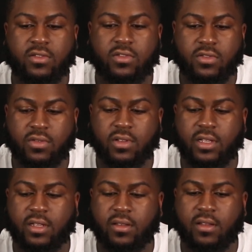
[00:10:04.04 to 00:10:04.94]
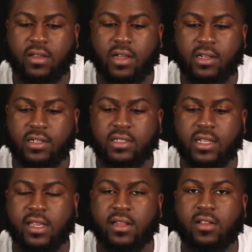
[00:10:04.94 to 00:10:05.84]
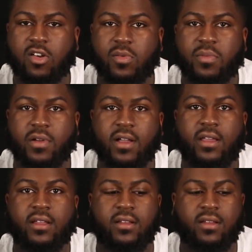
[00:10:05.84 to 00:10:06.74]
truly understand Kobe Bryant,